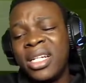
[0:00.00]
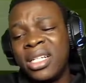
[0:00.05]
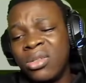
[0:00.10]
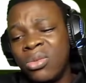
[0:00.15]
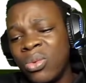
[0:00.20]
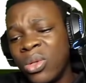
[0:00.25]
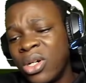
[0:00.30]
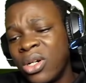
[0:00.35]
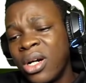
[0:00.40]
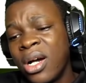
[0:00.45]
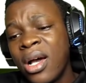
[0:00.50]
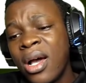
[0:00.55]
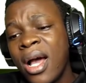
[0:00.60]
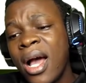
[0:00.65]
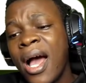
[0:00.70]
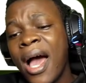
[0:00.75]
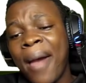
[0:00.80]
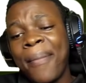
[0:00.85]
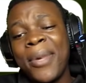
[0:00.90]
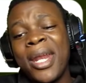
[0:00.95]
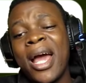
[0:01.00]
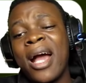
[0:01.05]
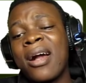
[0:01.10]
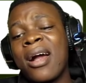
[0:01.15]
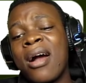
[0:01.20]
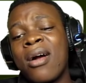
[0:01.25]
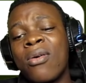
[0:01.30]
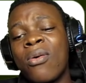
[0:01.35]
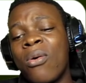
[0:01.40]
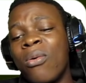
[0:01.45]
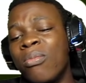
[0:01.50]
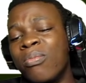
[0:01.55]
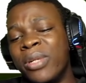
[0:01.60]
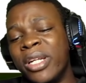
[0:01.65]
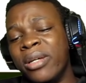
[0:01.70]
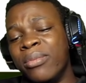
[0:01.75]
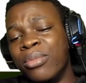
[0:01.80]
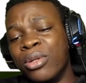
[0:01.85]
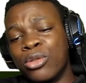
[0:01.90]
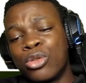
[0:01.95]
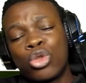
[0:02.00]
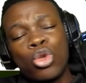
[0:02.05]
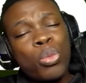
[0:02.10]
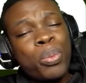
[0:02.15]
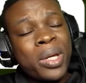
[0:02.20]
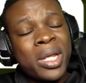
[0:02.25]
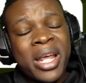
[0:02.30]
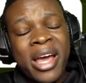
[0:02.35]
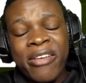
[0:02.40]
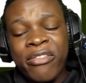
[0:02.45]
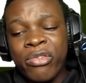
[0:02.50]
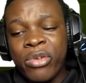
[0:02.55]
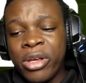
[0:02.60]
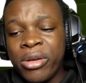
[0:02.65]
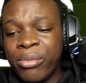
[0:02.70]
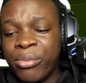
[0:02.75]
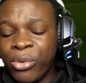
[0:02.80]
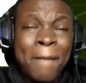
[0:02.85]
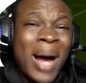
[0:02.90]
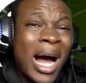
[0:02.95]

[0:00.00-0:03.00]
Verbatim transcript: did well. I mean, I can't complain, but stupid everyone, bro.